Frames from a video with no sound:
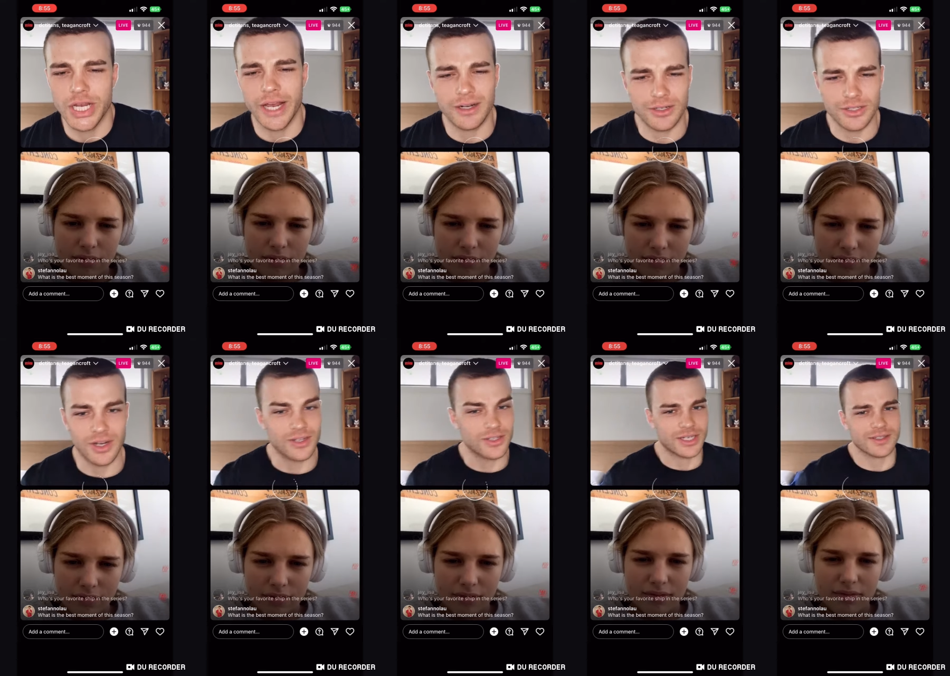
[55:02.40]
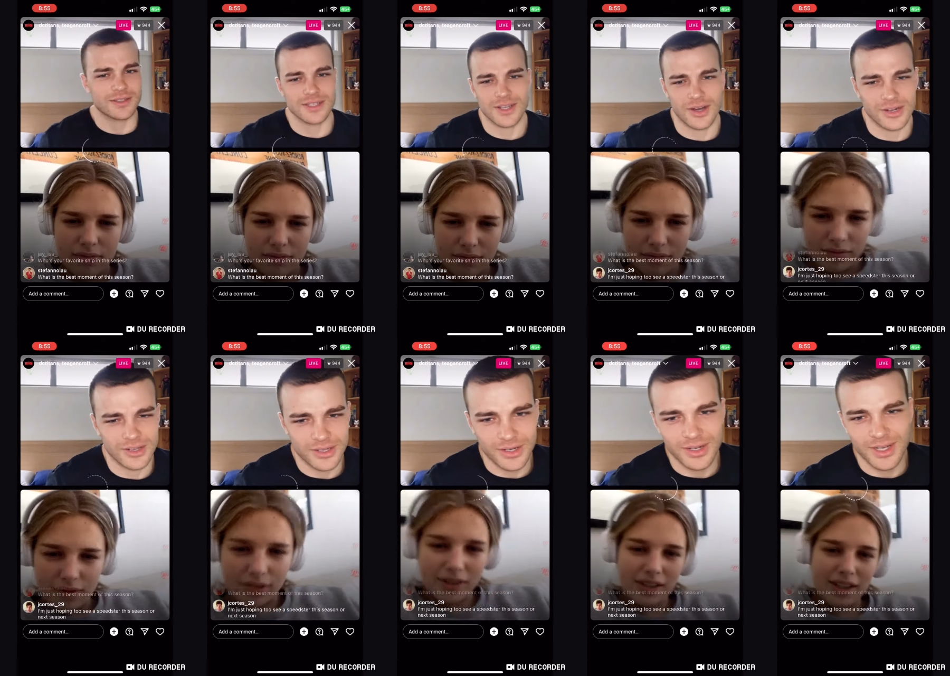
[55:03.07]
Speaker 1: No shade on Young Justice
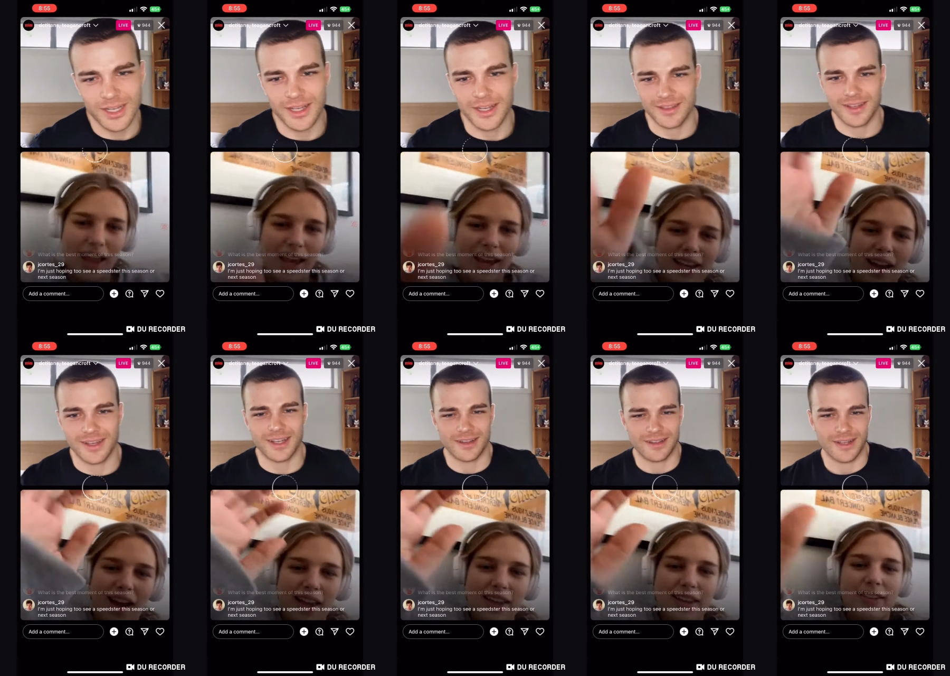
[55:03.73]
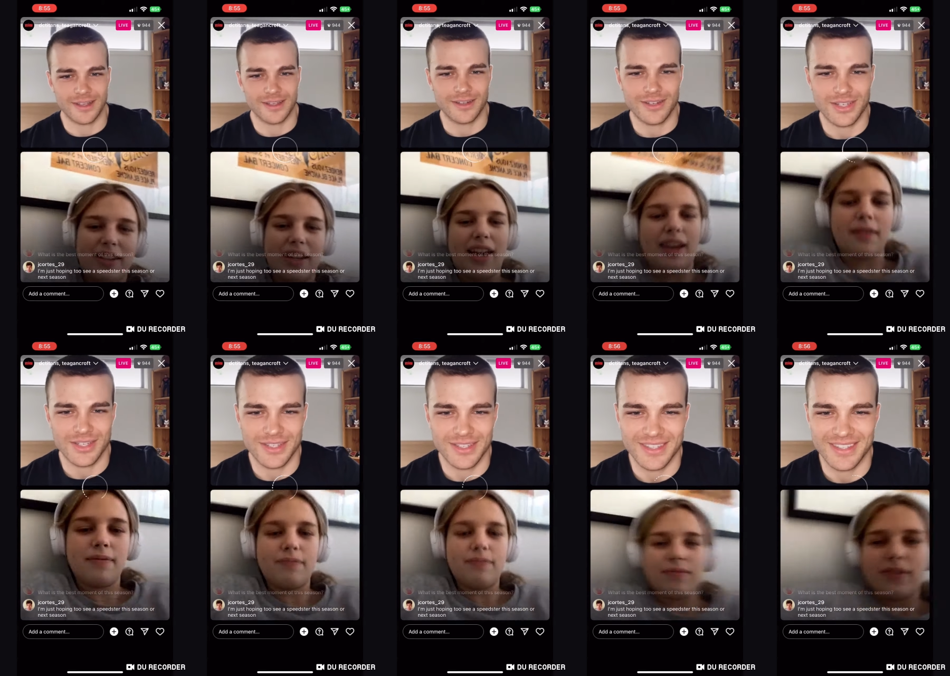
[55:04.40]
Connor though. I like, I, I like
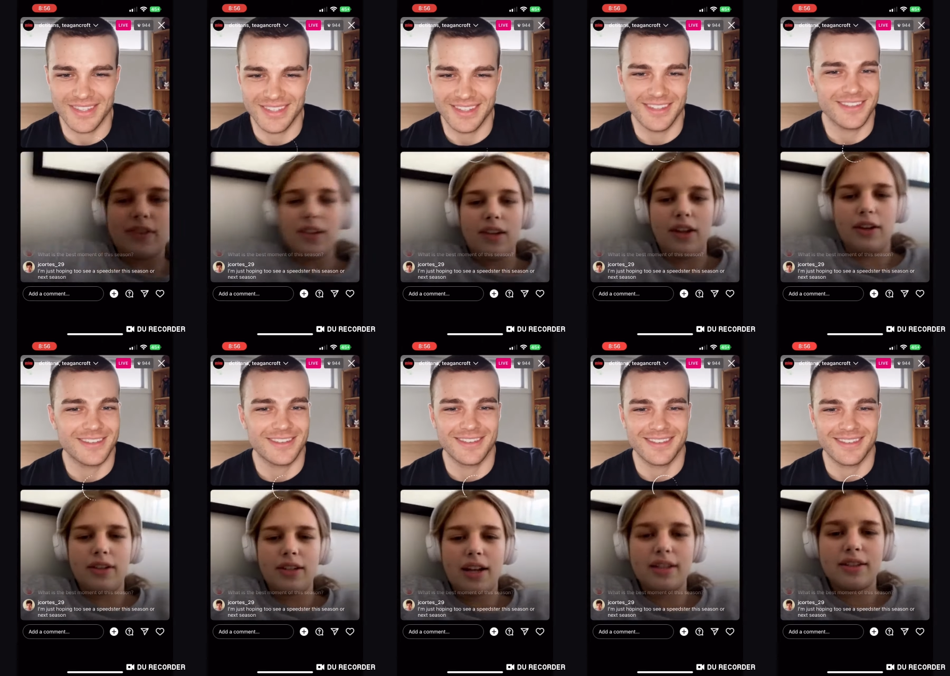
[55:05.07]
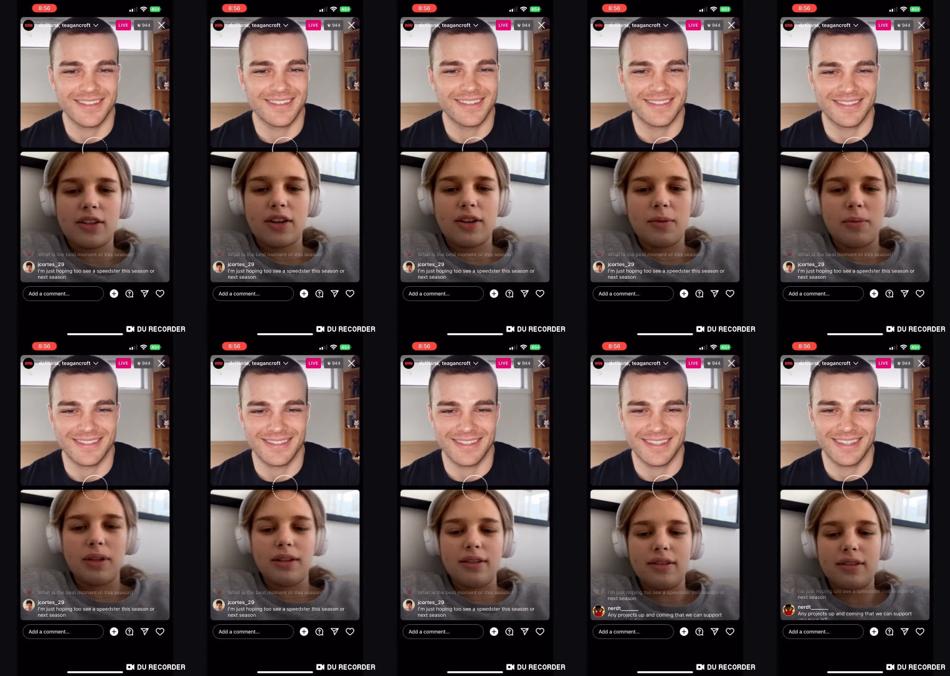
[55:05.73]
Speaker 2: yeah. No, Titans
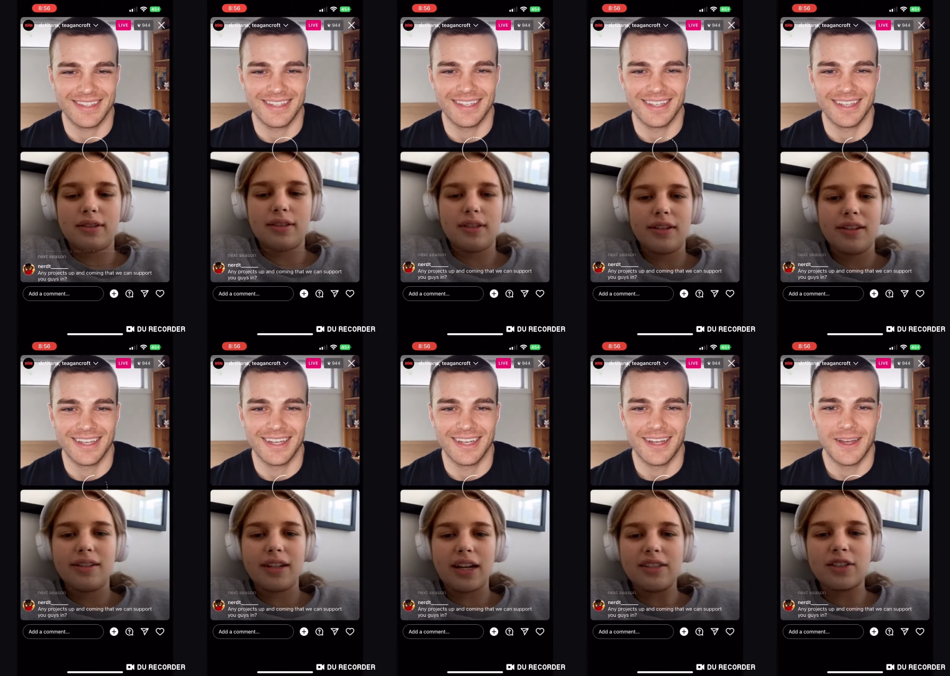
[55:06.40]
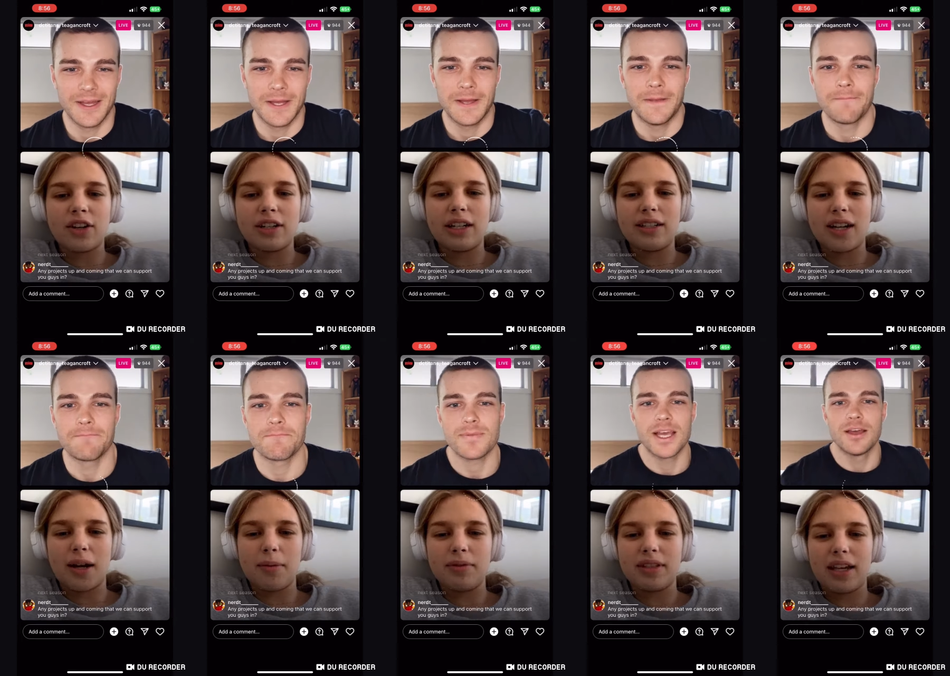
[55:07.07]
Connor wins. Titans
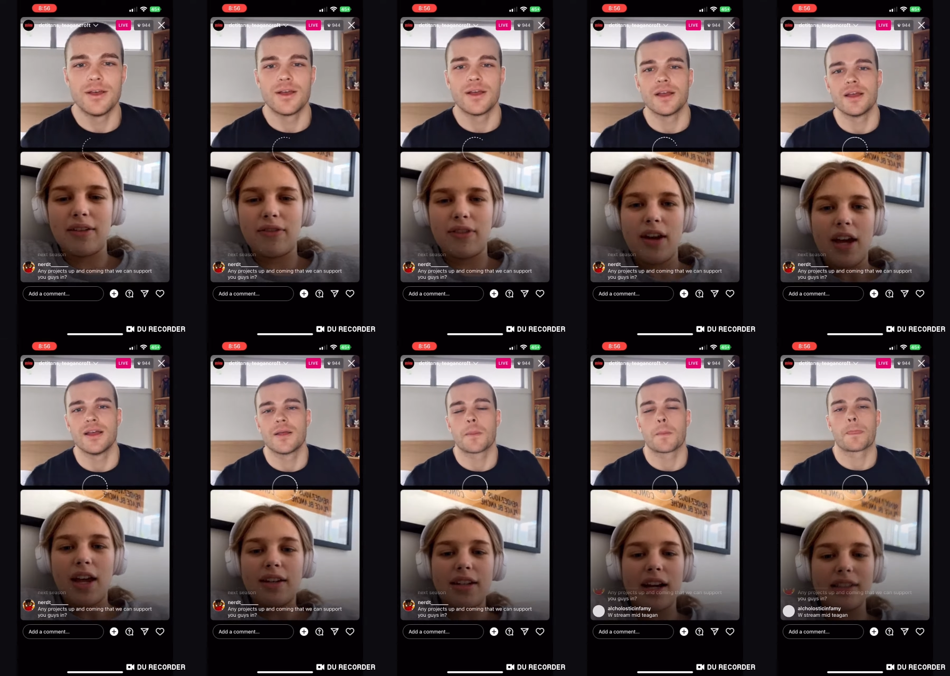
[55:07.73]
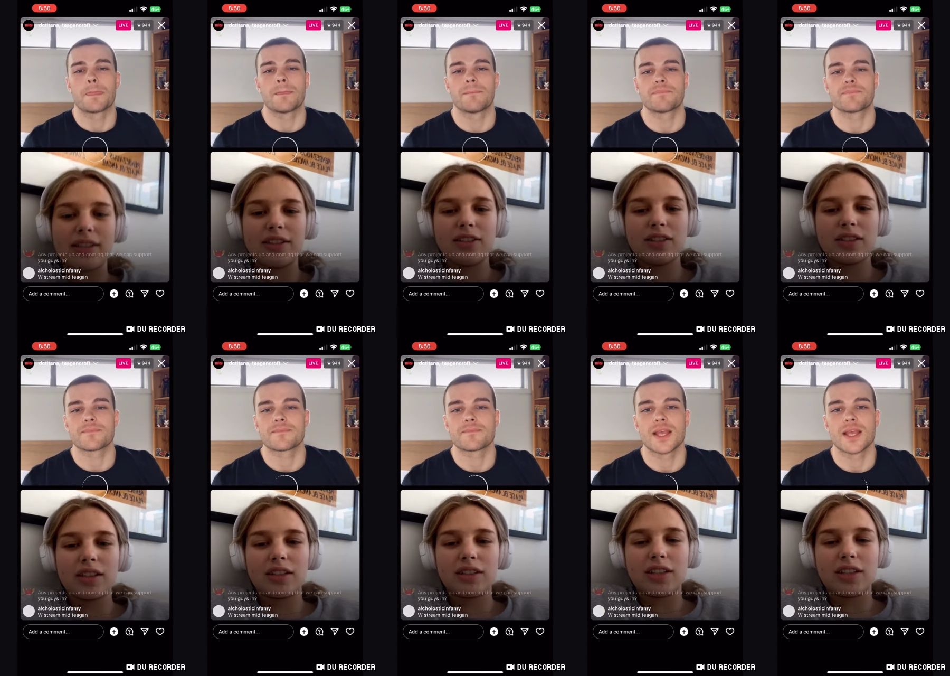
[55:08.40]
Connor dubs every.
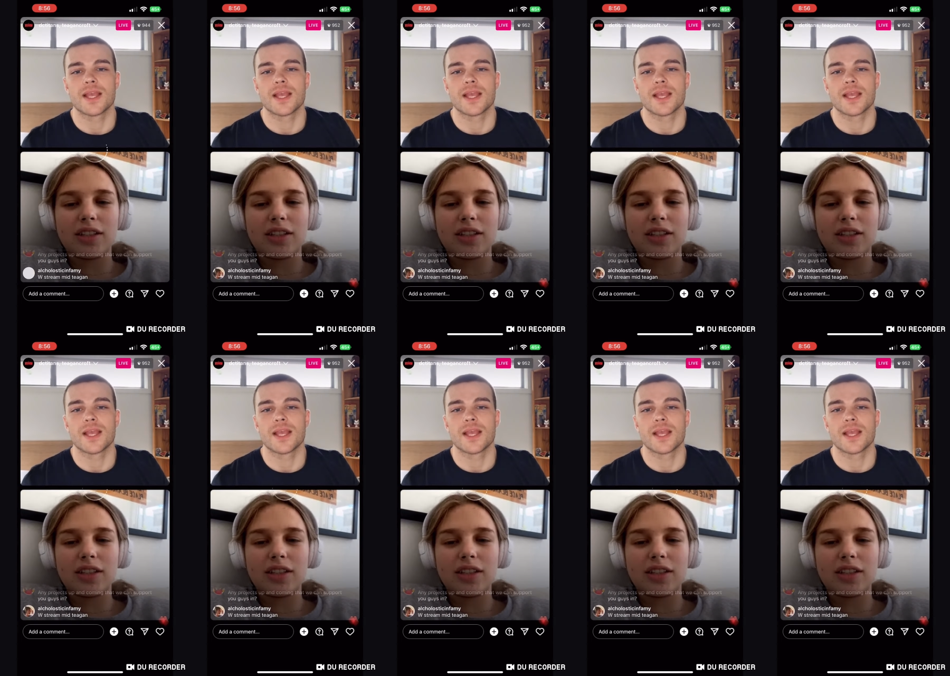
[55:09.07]
Titans